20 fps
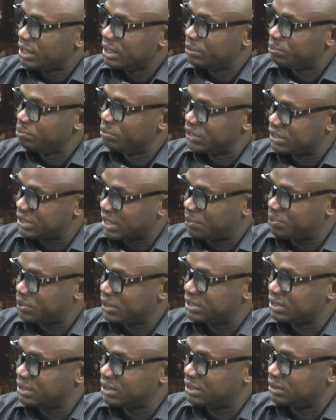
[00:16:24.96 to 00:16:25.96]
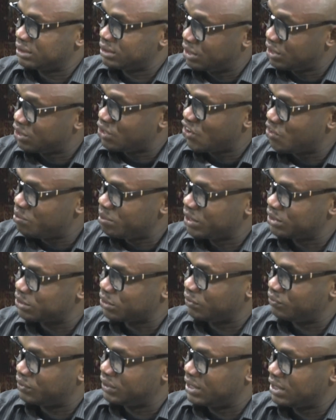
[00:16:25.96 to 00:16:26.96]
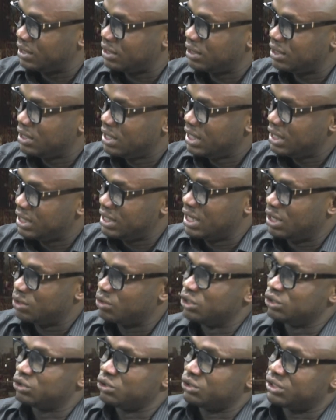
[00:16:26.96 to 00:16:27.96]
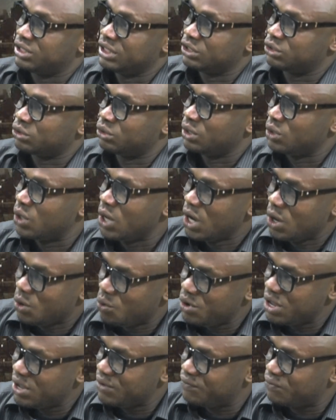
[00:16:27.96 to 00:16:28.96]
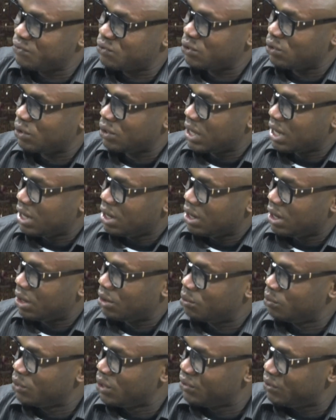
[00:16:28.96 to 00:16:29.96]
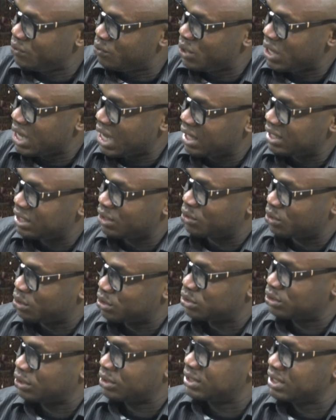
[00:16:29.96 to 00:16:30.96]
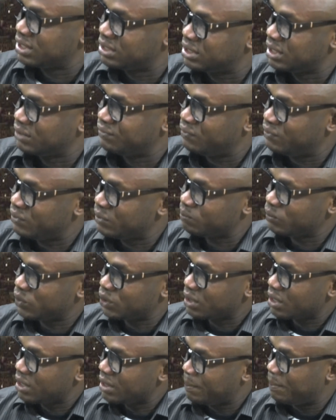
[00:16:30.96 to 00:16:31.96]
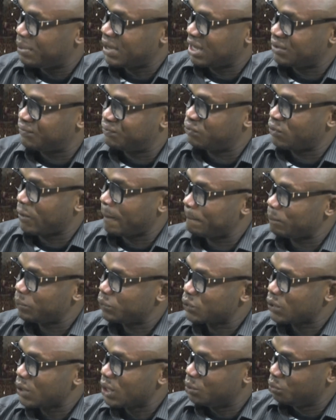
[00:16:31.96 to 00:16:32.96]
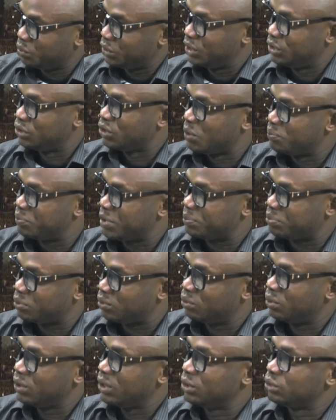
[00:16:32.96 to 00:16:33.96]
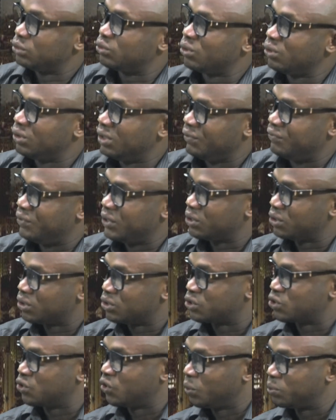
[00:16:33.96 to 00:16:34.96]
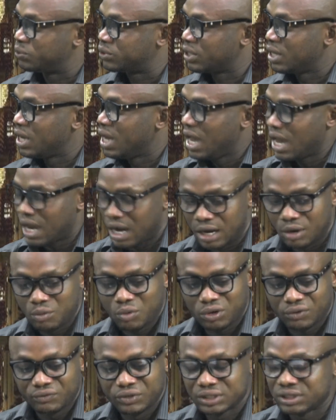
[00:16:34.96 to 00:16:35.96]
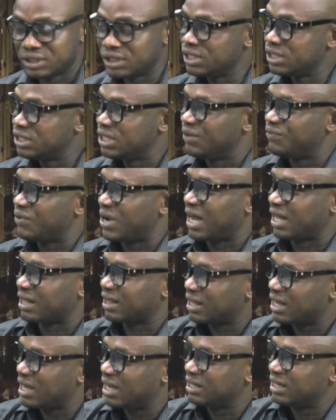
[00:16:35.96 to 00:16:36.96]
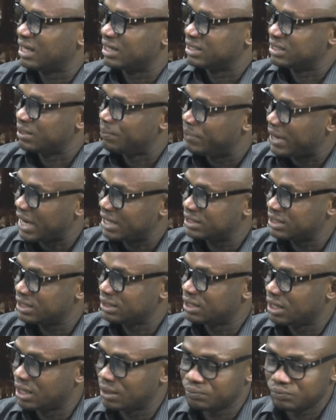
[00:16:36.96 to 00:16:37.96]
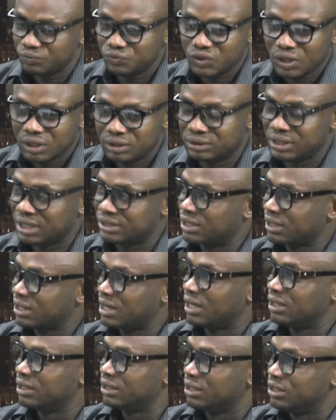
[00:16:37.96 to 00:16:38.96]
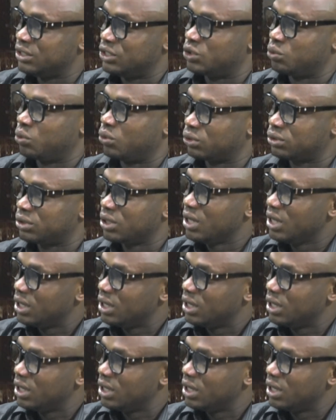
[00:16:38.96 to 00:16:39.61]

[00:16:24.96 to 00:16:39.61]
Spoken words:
Mr. President, the government of the day, they are going to see today. We had a consultative platform with the young people through the various groups. And one of the things they've outlined that is biting them practically is what?